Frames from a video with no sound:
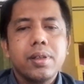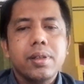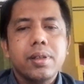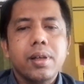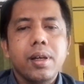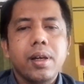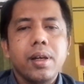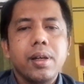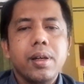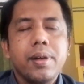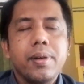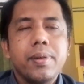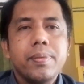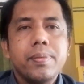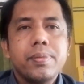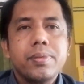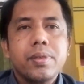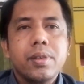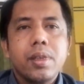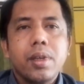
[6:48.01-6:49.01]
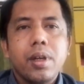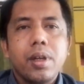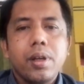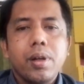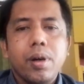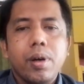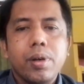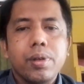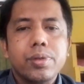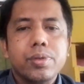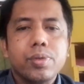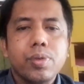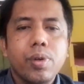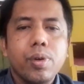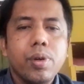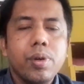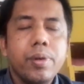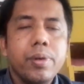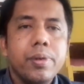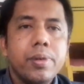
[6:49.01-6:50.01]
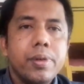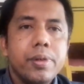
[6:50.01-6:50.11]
Okay, and also